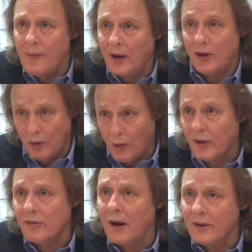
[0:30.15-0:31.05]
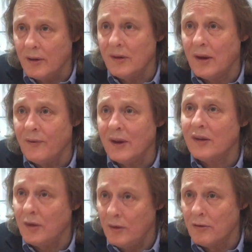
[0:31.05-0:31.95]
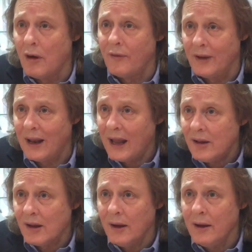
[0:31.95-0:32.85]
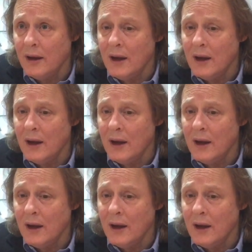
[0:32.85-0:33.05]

I do want to try and do something sooner rather than later,